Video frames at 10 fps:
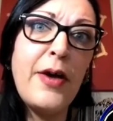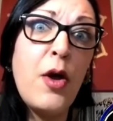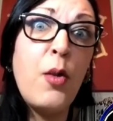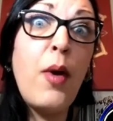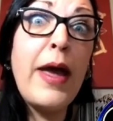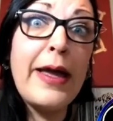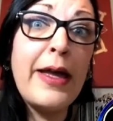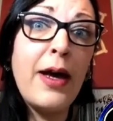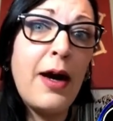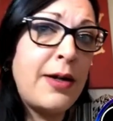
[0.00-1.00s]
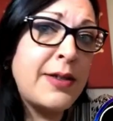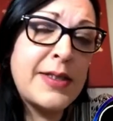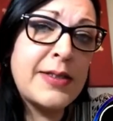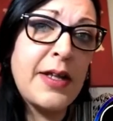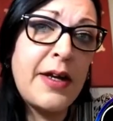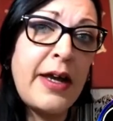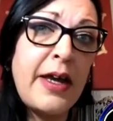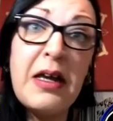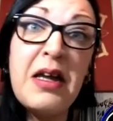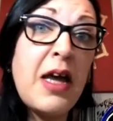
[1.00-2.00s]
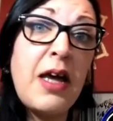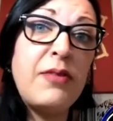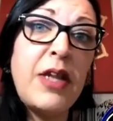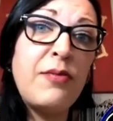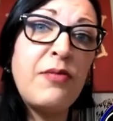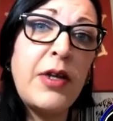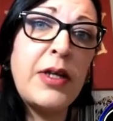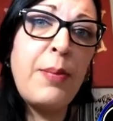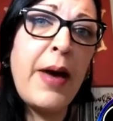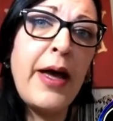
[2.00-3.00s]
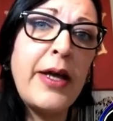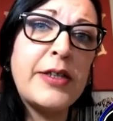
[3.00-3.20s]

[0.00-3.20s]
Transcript: We, our society, haven't even written a page.